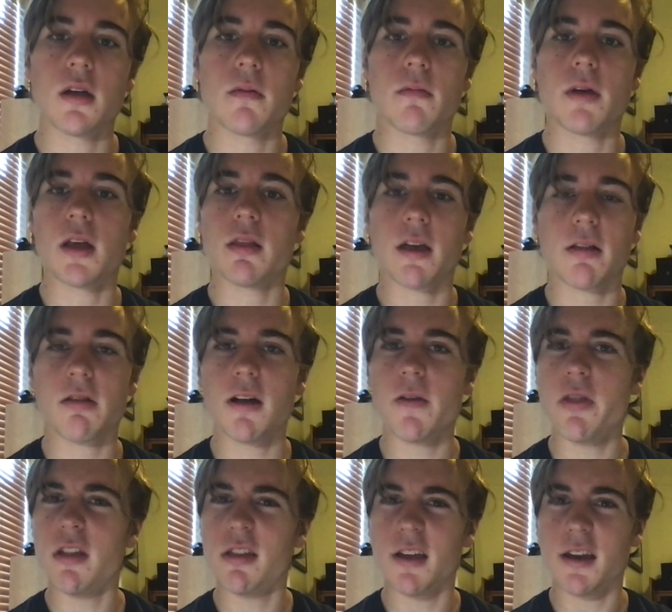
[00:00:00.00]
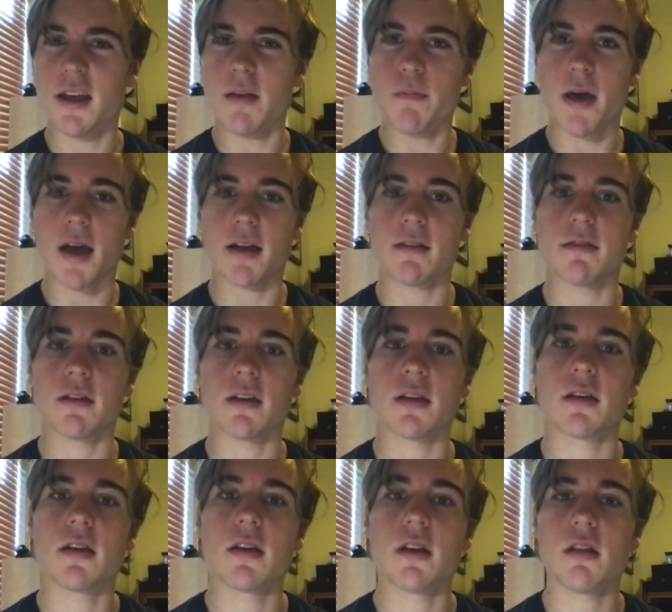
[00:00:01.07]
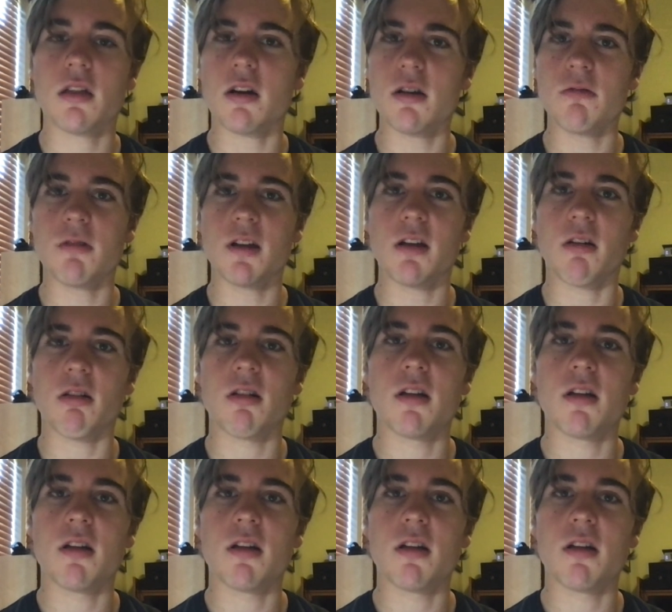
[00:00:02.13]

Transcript: And look at the CD packaging. It's unreal.